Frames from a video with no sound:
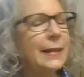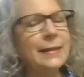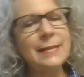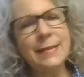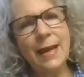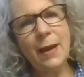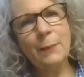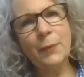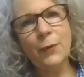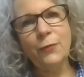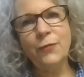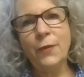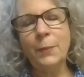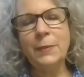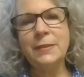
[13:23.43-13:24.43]
example
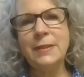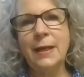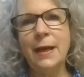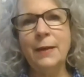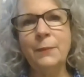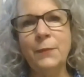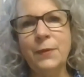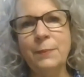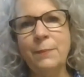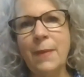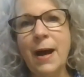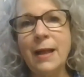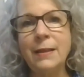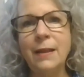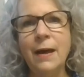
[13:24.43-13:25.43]
from a time when
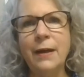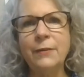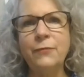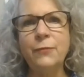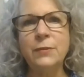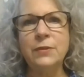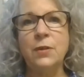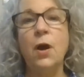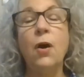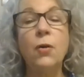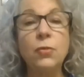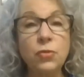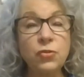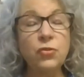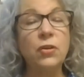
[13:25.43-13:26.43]
my life was
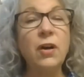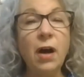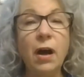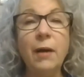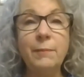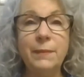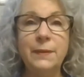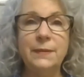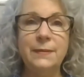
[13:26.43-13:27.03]
all shook up